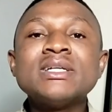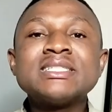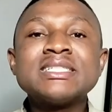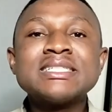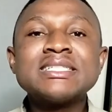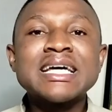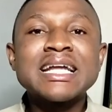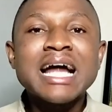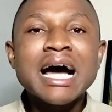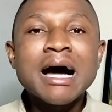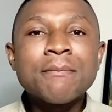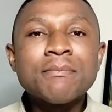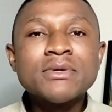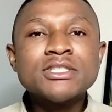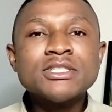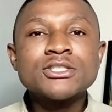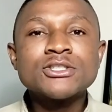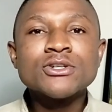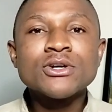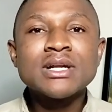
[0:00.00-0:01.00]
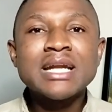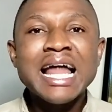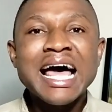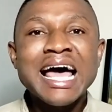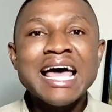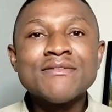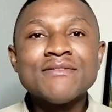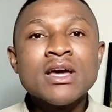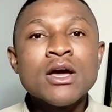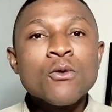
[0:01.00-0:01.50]
that happens in your
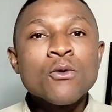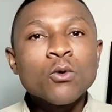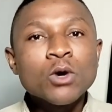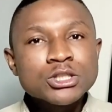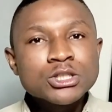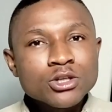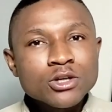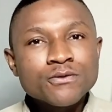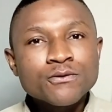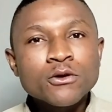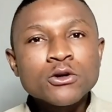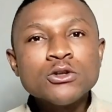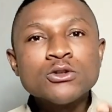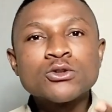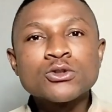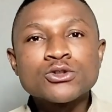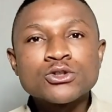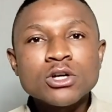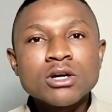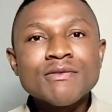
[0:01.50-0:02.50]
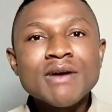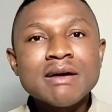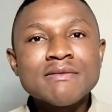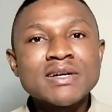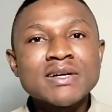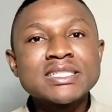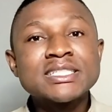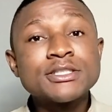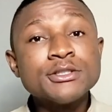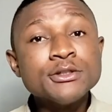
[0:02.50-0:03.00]
life was not for you to survive and
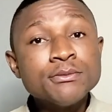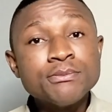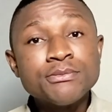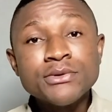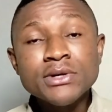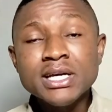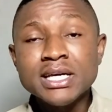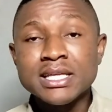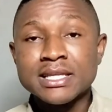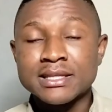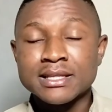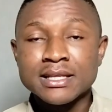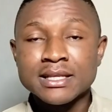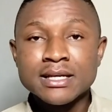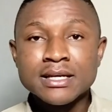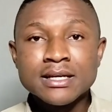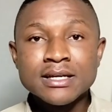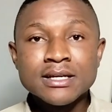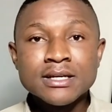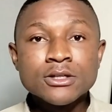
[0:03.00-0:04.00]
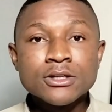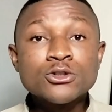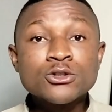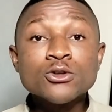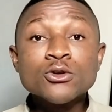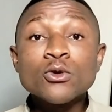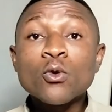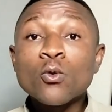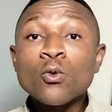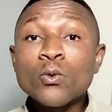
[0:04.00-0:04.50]
still breathe.
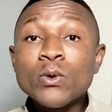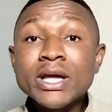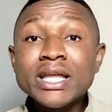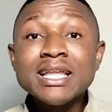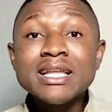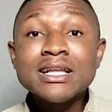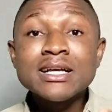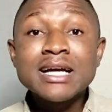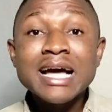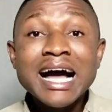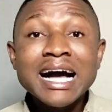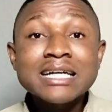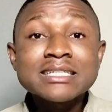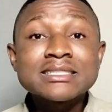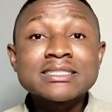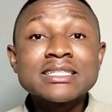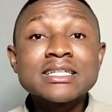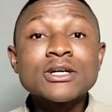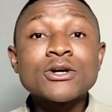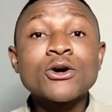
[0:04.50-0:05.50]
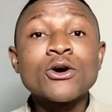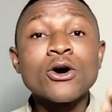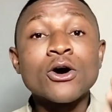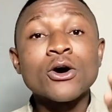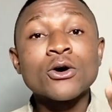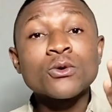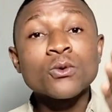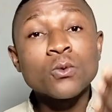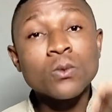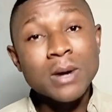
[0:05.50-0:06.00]
So quit asking
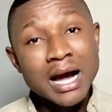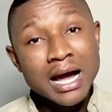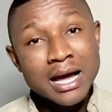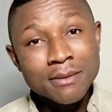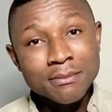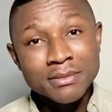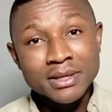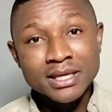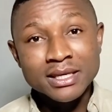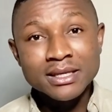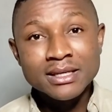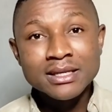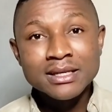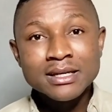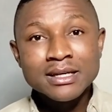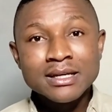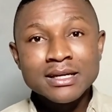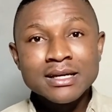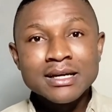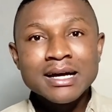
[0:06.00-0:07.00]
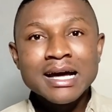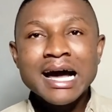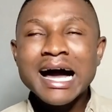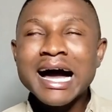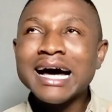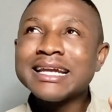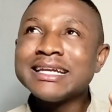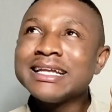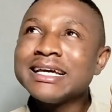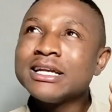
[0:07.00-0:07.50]
God, why me?
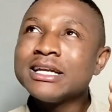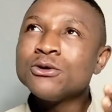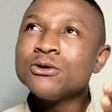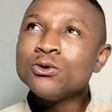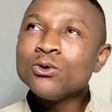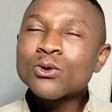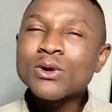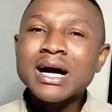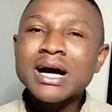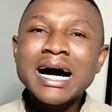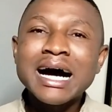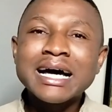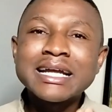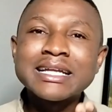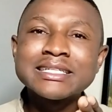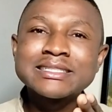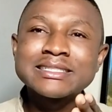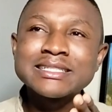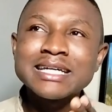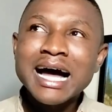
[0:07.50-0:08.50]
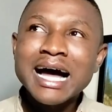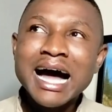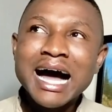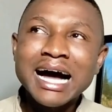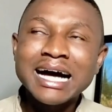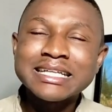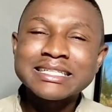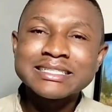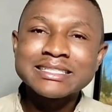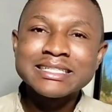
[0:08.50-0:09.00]
And then look at his
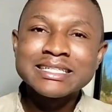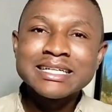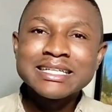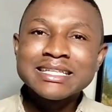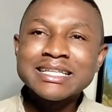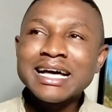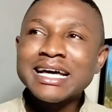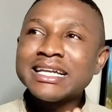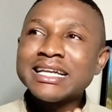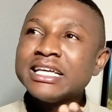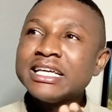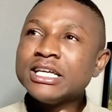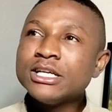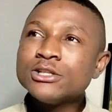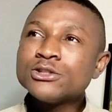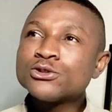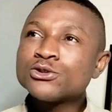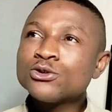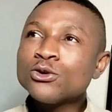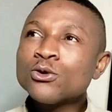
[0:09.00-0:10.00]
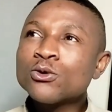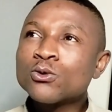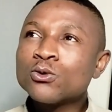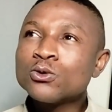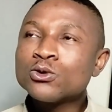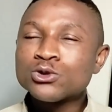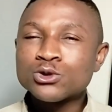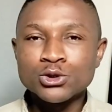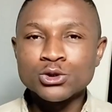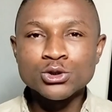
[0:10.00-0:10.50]
heart that he is so
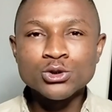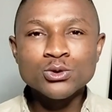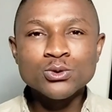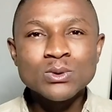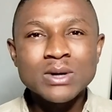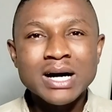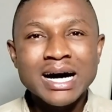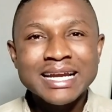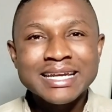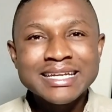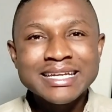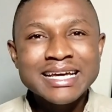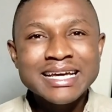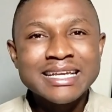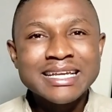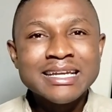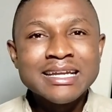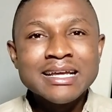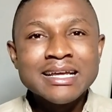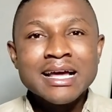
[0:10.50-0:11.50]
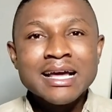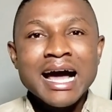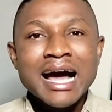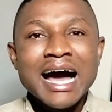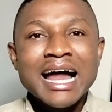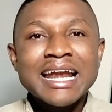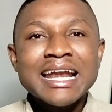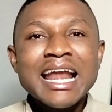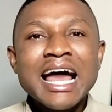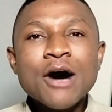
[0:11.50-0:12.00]
good to you and then
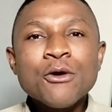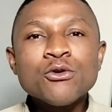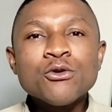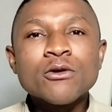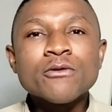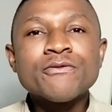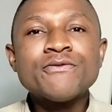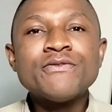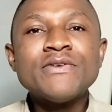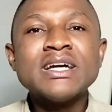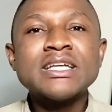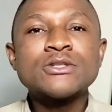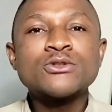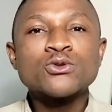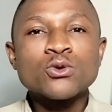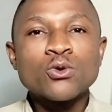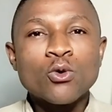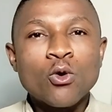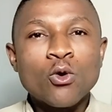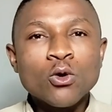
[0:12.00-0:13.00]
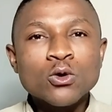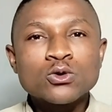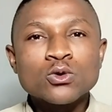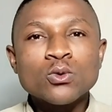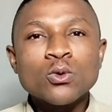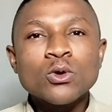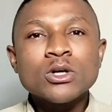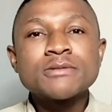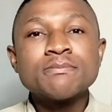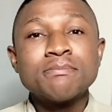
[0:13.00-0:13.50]
allow your faith to go
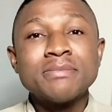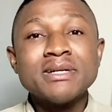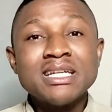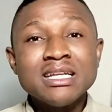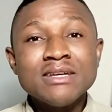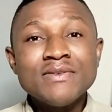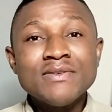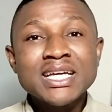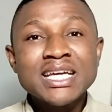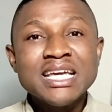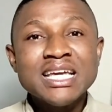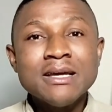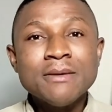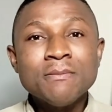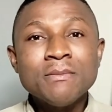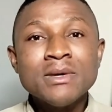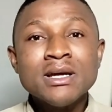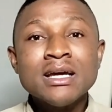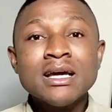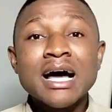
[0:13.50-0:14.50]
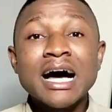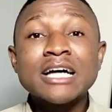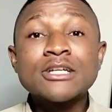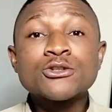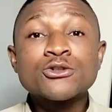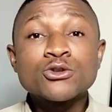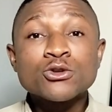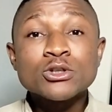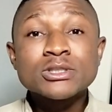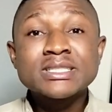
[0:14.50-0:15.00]
towards believing him and
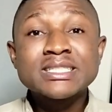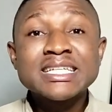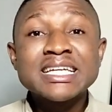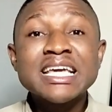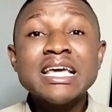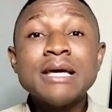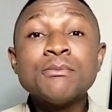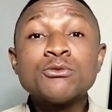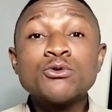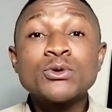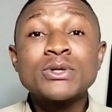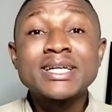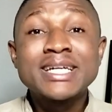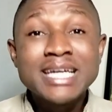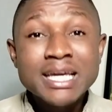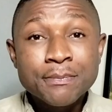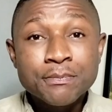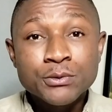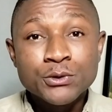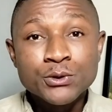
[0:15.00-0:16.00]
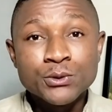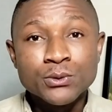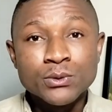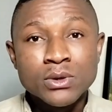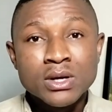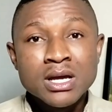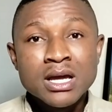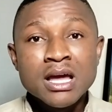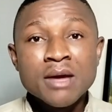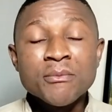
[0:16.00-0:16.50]
trusting him to keep you.
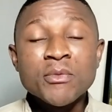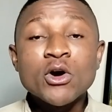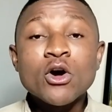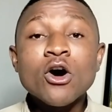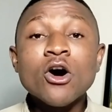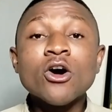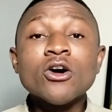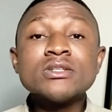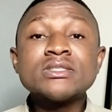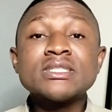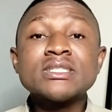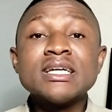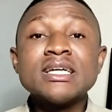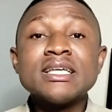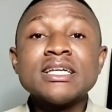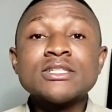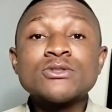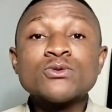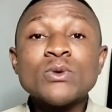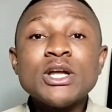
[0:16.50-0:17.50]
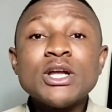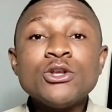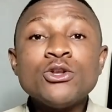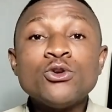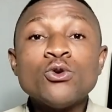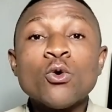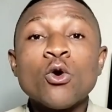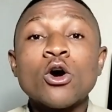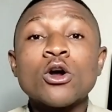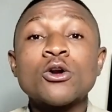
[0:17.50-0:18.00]
Because it is when
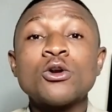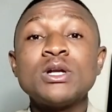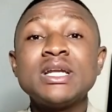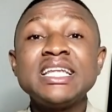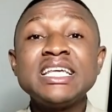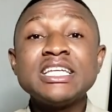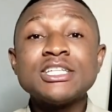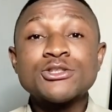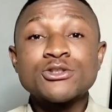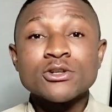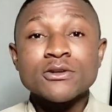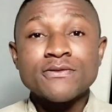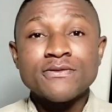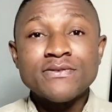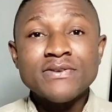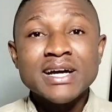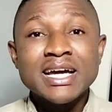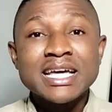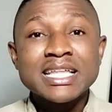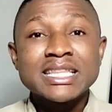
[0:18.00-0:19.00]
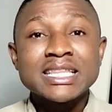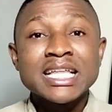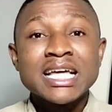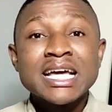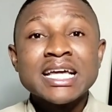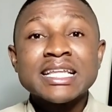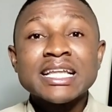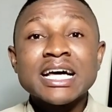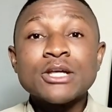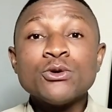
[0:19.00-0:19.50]
you unleash your faith
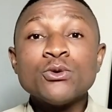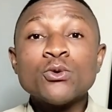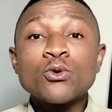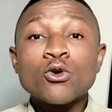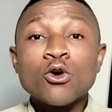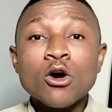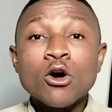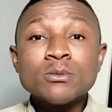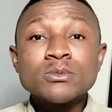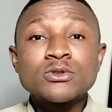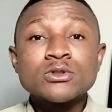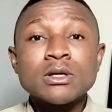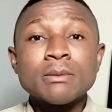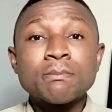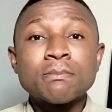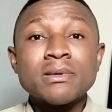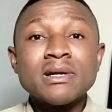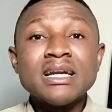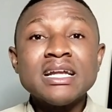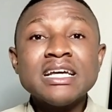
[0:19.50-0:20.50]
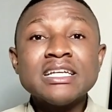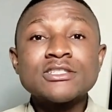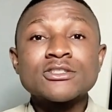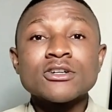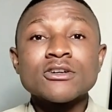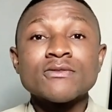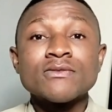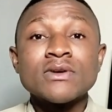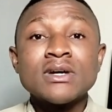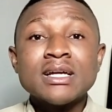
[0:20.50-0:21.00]
that you will come to a place
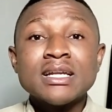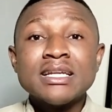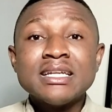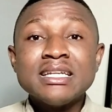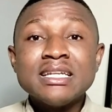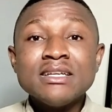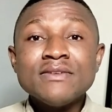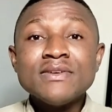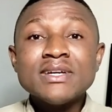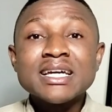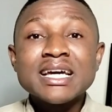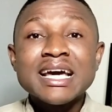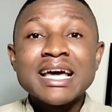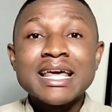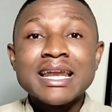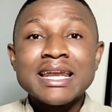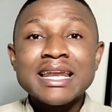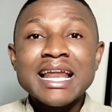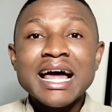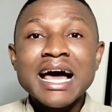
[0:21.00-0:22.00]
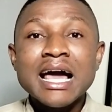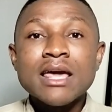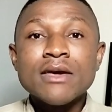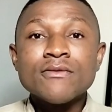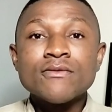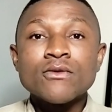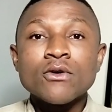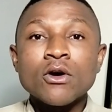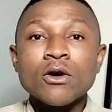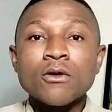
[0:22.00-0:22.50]
of living a life
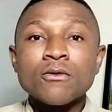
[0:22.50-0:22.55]
of